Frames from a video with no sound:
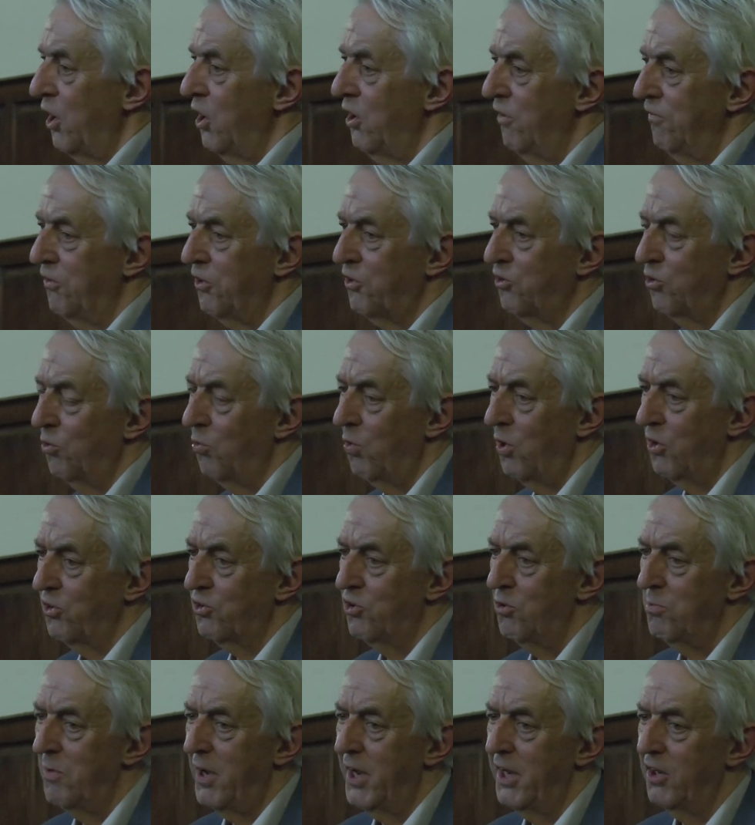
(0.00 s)
over to
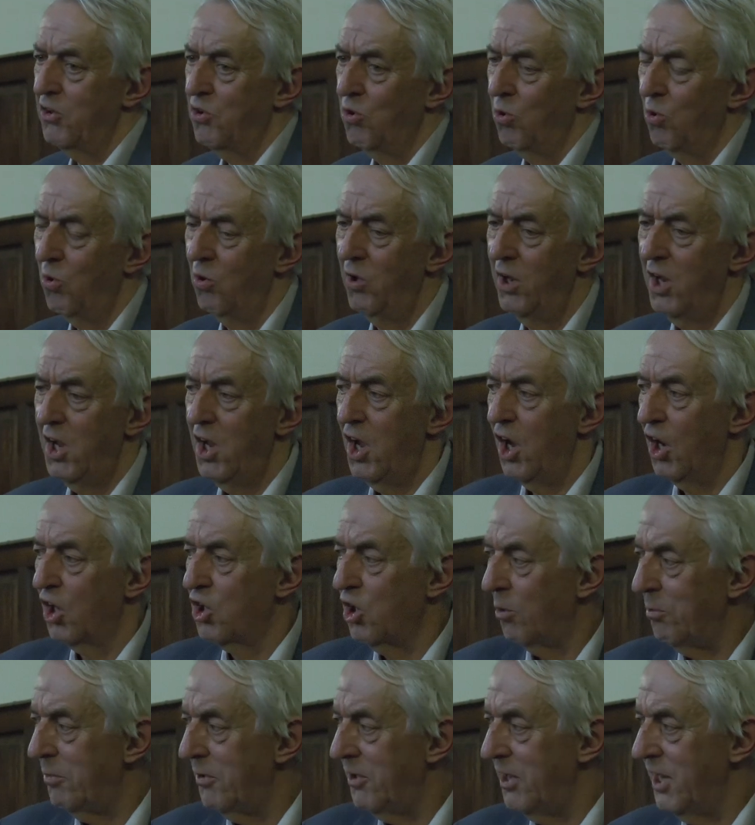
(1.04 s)
what you might call a
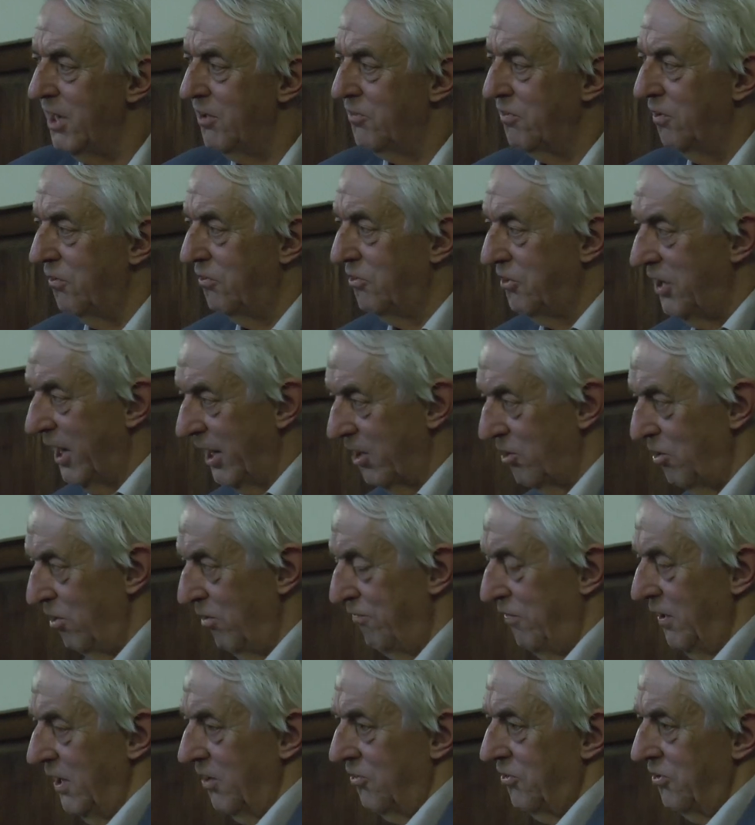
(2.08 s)
combination of
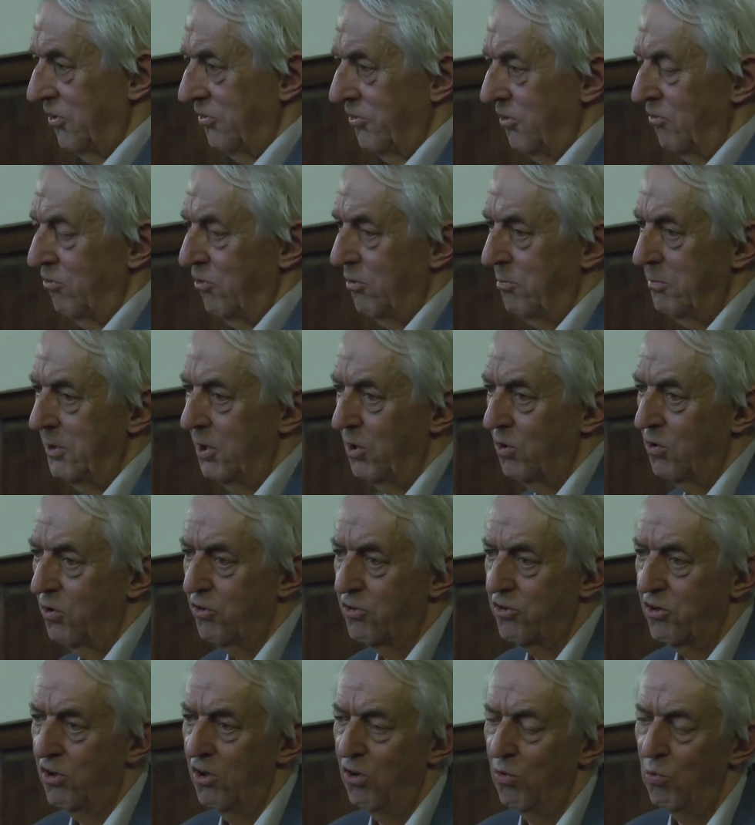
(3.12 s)
techno-fixes and remote
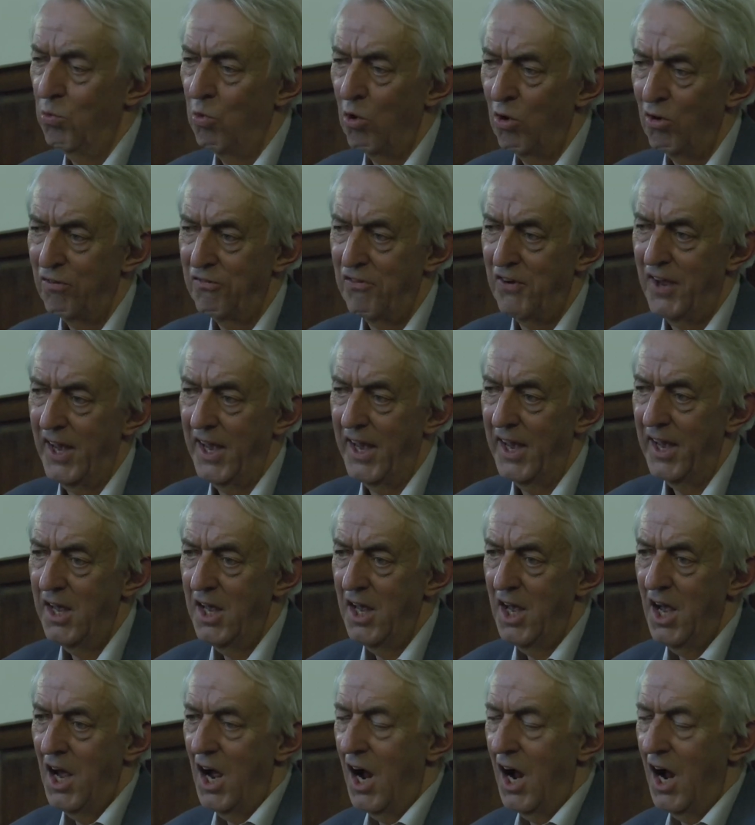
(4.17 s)
control warfare,